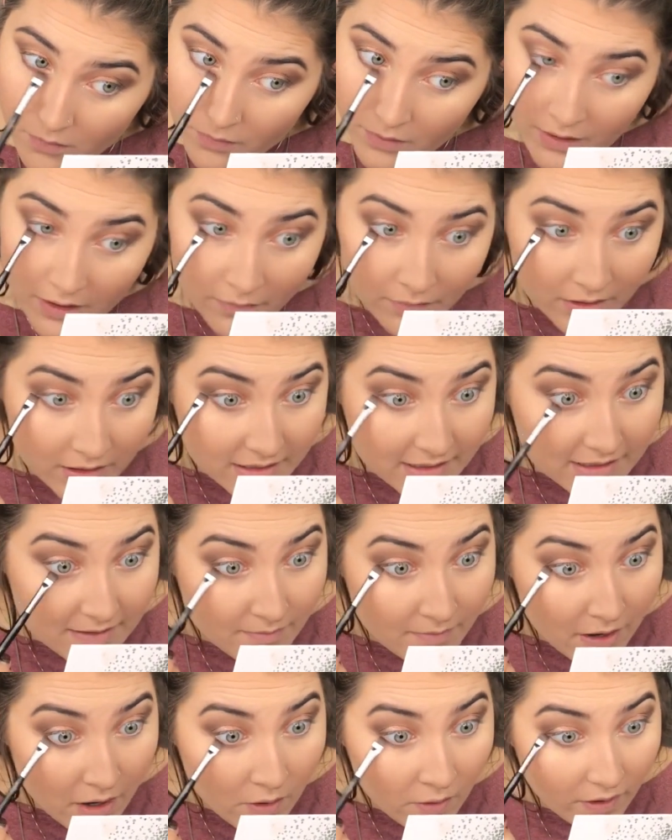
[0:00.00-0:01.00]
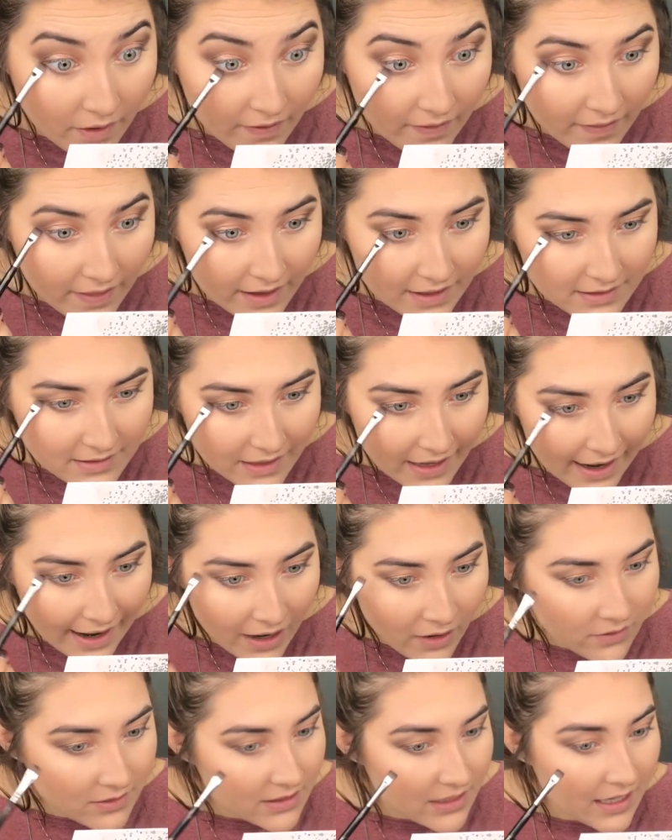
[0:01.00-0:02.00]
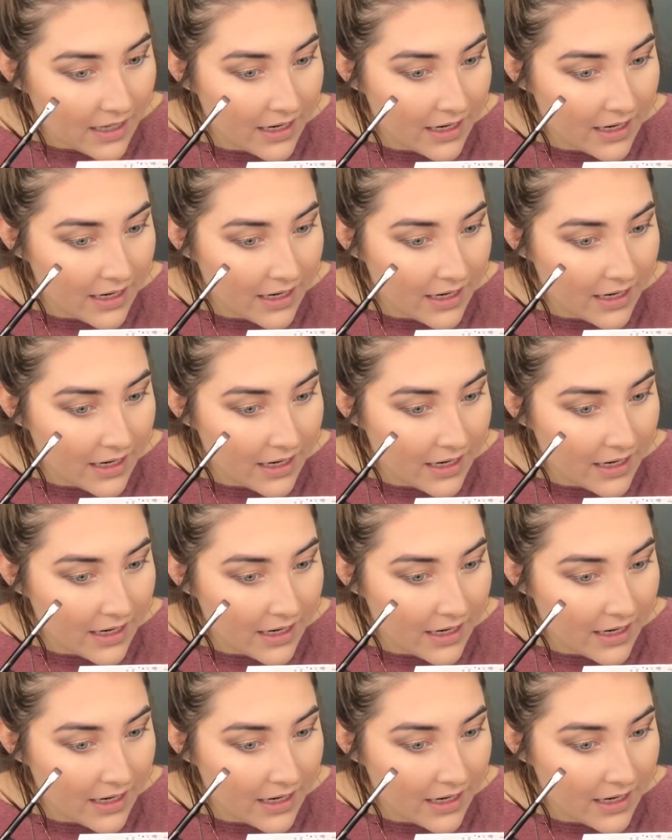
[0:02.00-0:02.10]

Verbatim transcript: Really want to smoke this out,